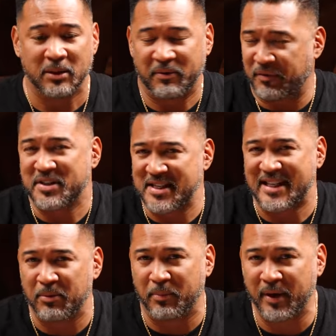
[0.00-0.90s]
But for a
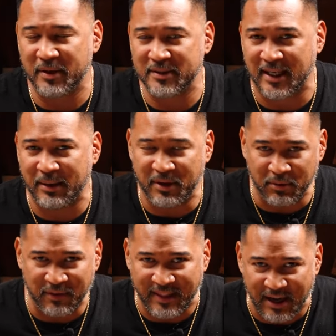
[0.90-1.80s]
sustainable period of time,
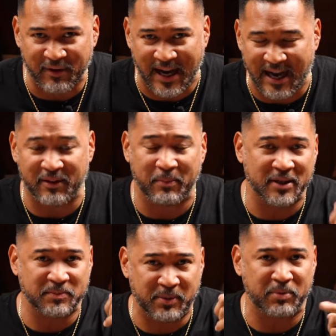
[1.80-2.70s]
they'll never have that
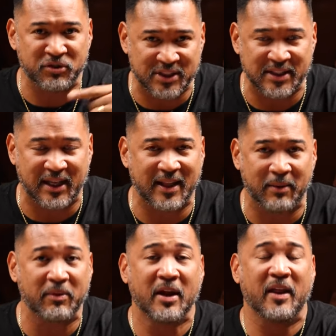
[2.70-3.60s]
because people just like
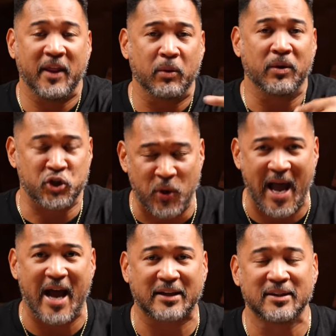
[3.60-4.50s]
them, they'll
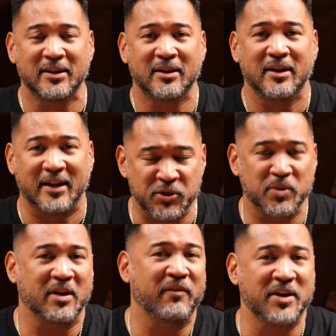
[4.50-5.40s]
attract. Guess
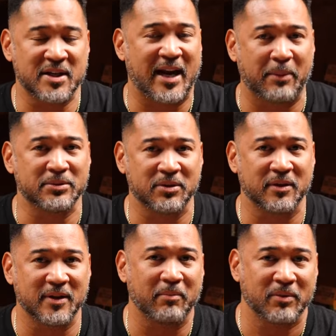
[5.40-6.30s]
what's eventually gonna happen to
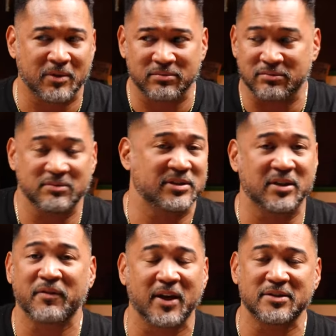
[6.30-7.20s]
them?
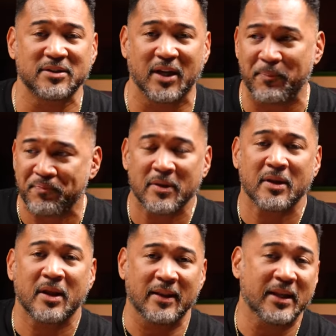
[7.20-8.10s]
stuff catches up
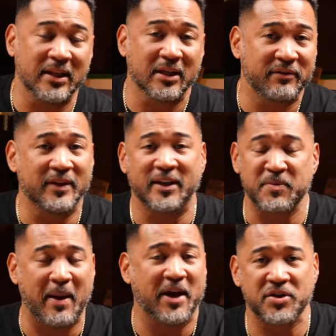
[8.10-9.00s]
and they leave and they
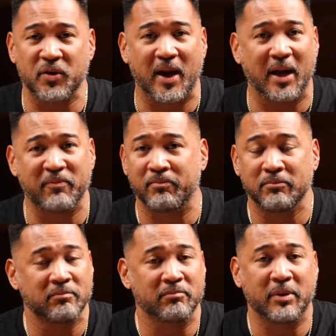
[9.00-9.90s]
smash and grab
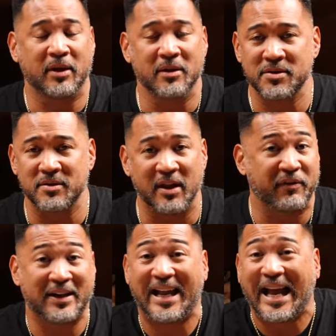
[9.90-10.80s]
because they
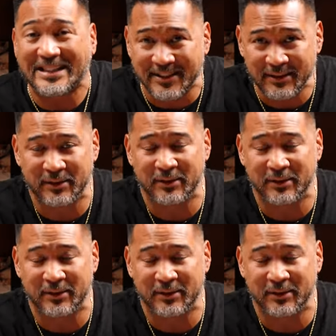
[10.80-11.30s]
forget,